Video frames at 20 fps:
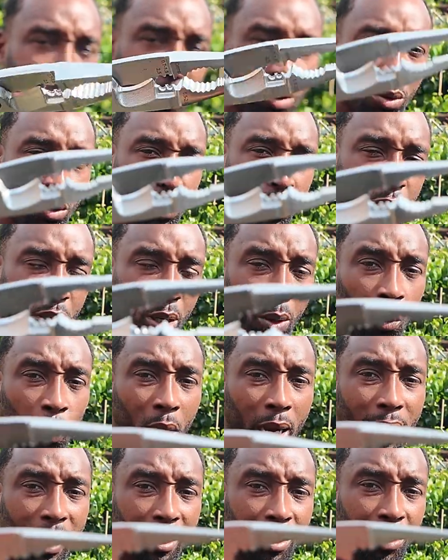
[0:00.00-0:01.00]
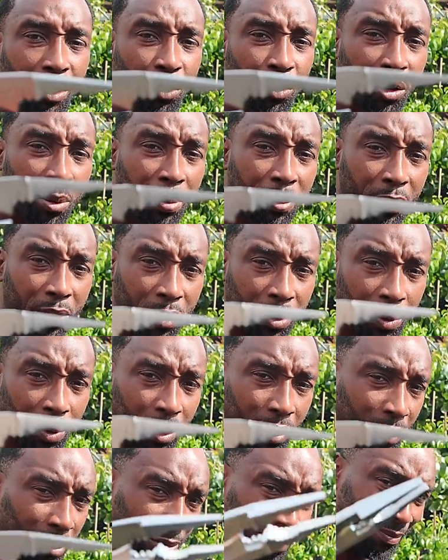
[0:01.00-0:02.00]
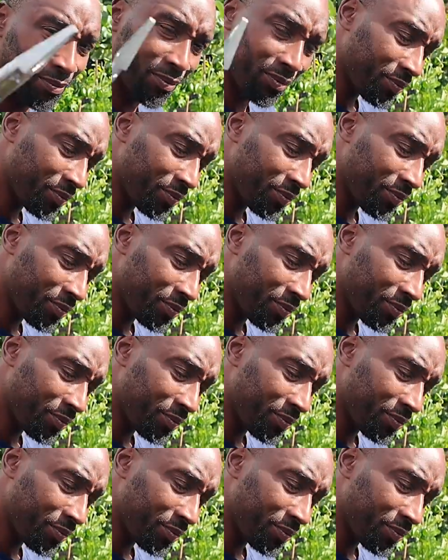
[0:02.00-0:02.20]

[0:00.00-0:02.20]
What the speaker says: it's also a wire stripper as well.